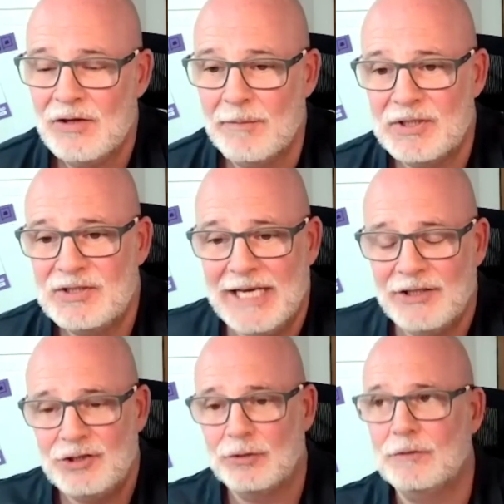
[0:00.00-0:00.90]

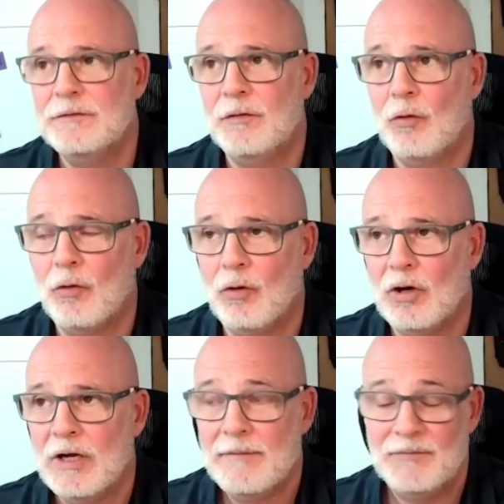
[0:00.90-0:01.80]
potential
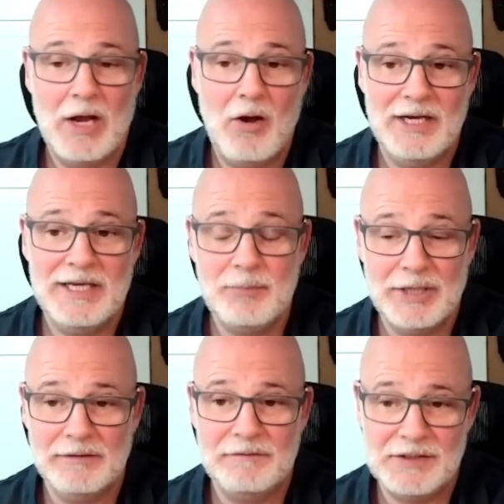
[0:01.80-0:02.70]
for the
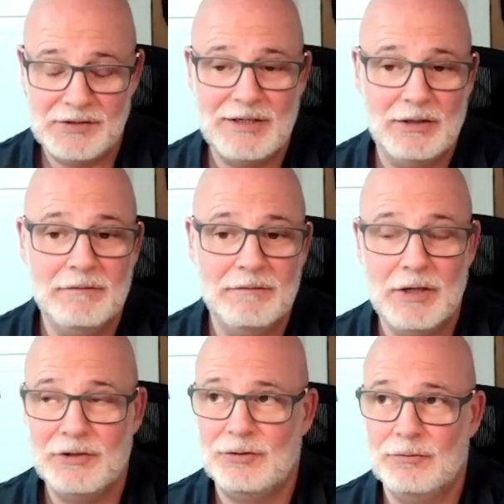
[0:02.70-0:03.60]
hybrid of physical and
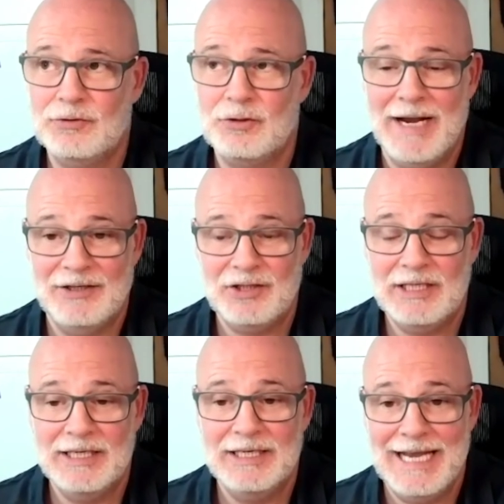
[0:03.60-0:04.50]
virtual to
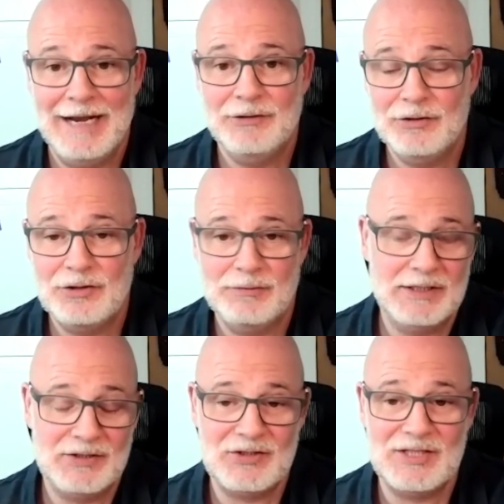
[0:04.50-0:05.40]
actually allow you to
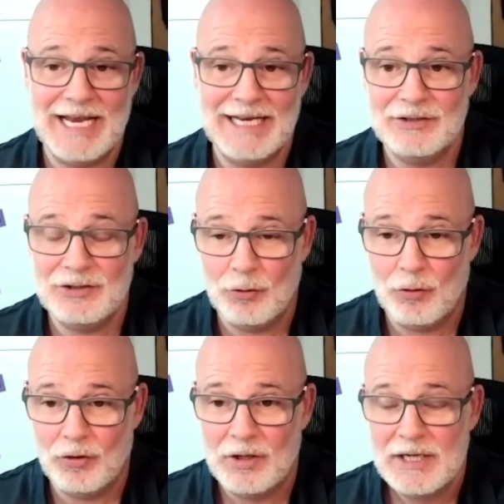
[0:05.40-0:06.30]
extend
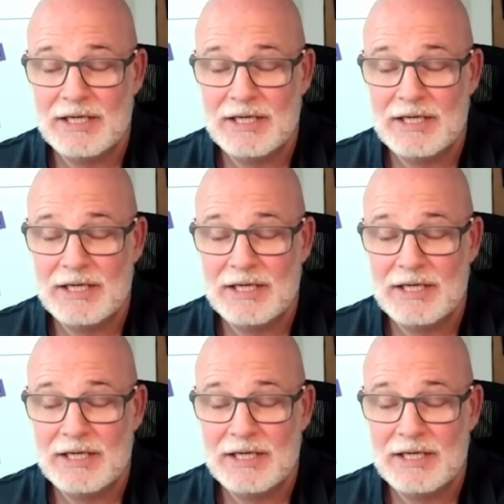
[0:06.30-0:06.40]
your